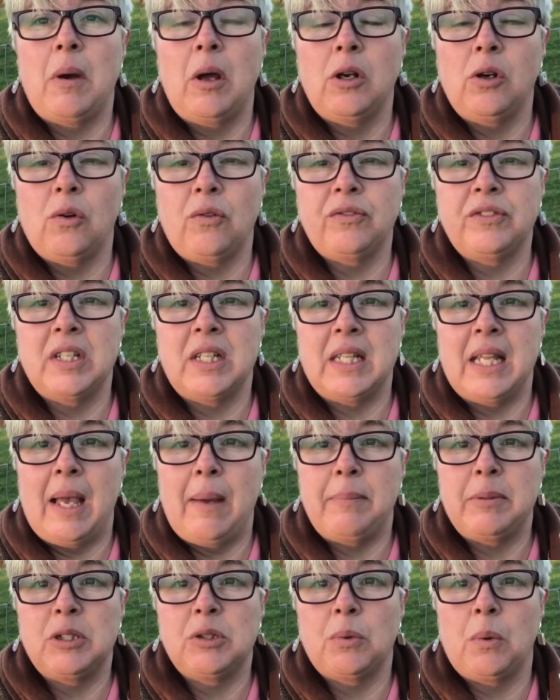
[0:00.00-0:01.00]
mine off to the
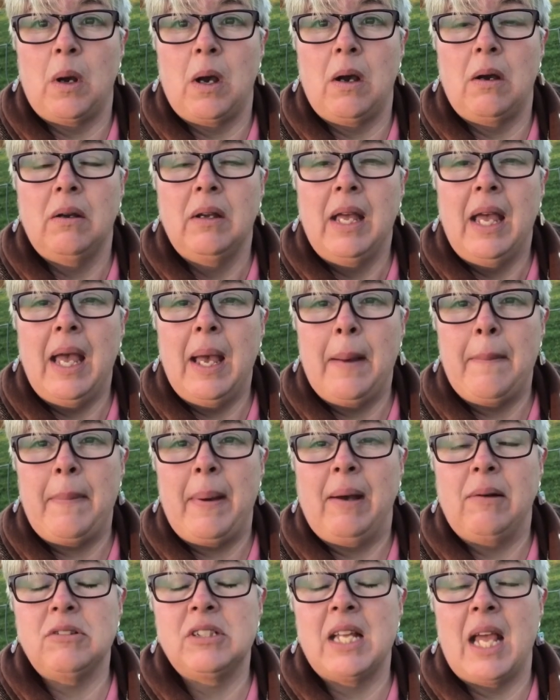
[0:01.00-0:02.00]
abattoir at
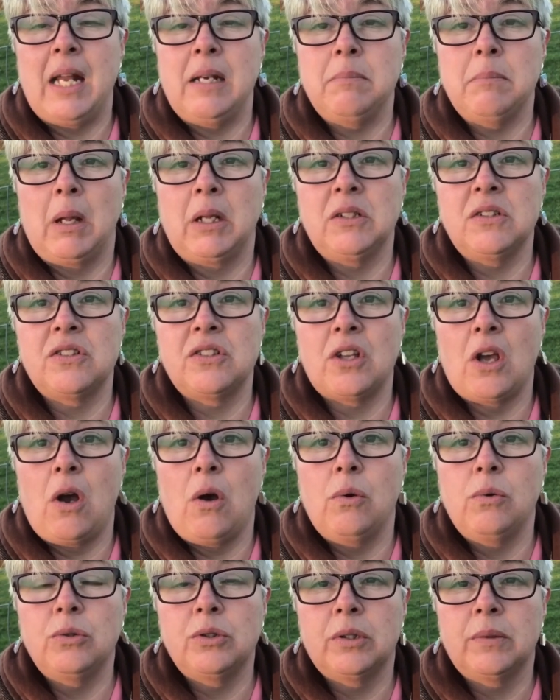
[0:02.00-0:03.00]
about 10 months
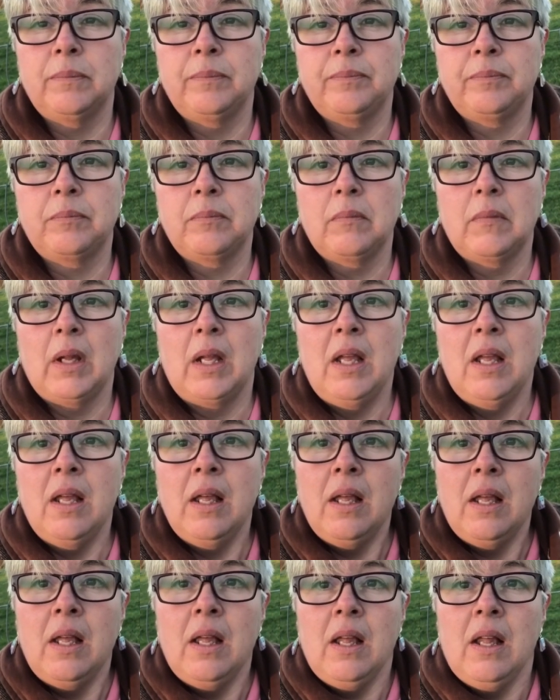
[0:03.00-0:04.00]
old.
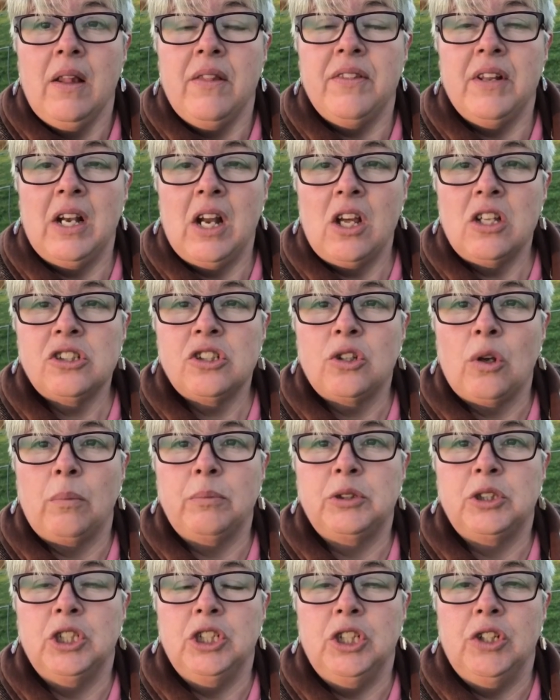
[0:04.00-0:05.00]
The last
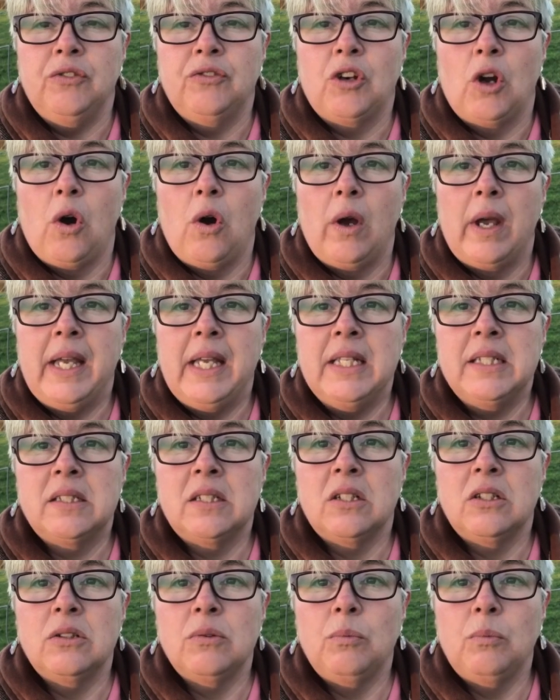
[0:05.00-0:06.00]
option you've got
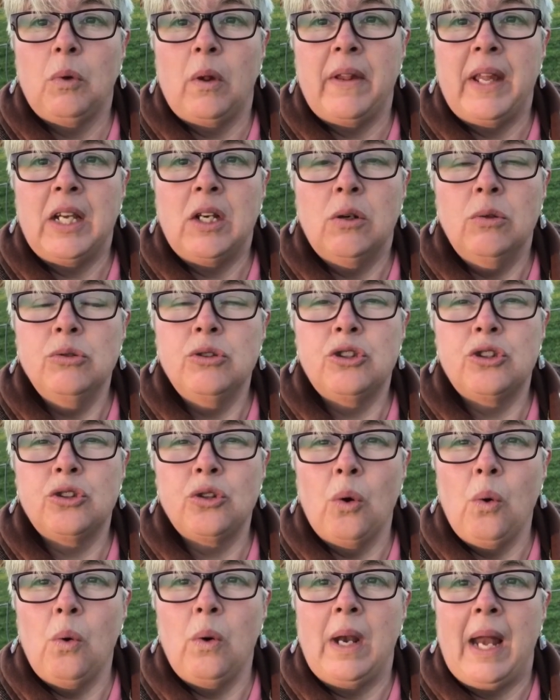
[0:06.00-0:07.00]
is what they call
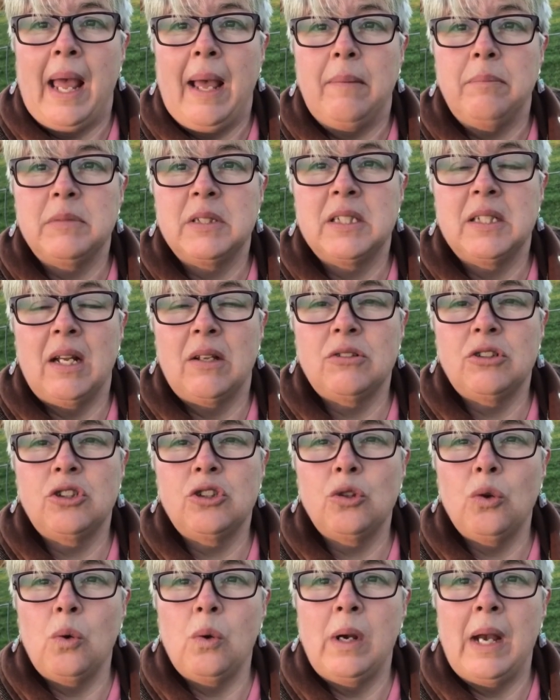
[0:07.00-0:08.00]
store lambs. Now
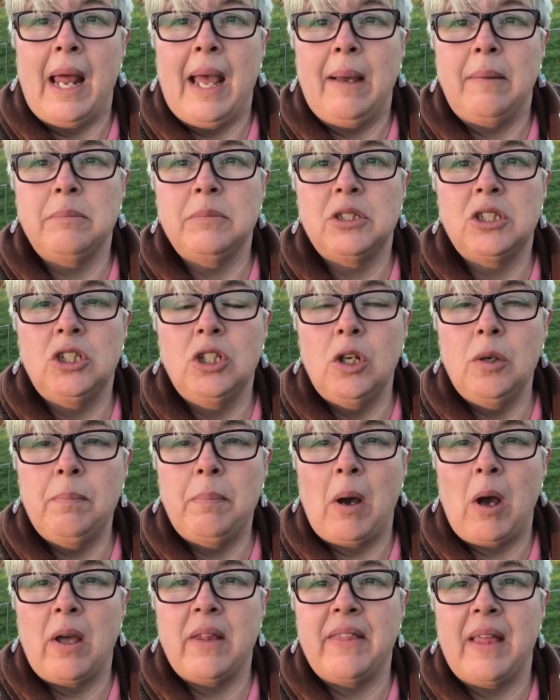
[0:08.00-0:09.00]
store lambs, you
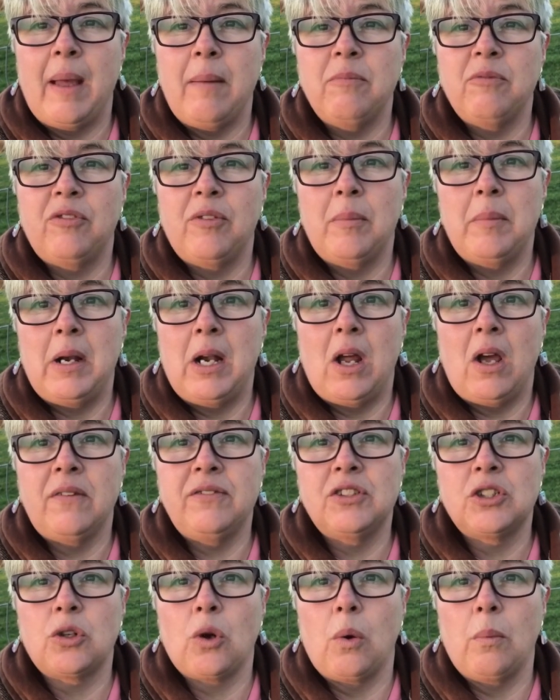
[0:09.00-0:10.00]
buy them from a
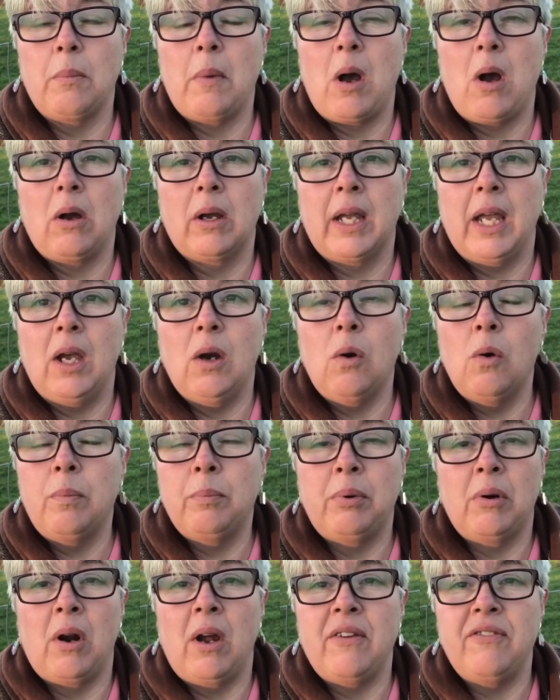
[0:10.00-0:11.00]
livestock market or
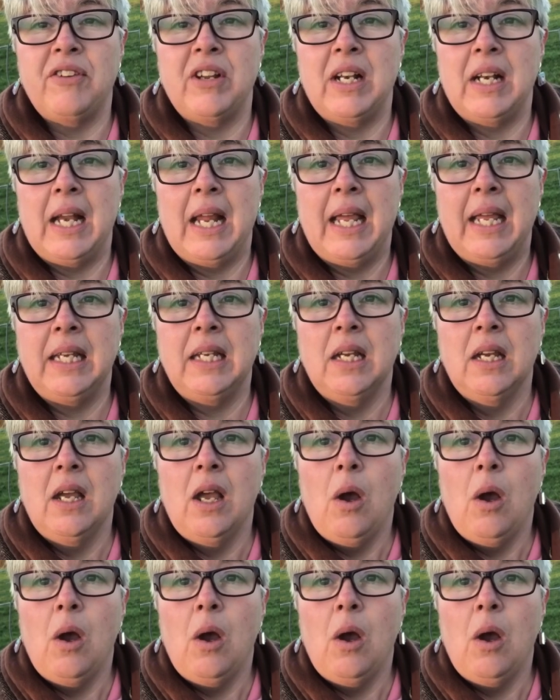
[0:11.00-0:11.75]
privately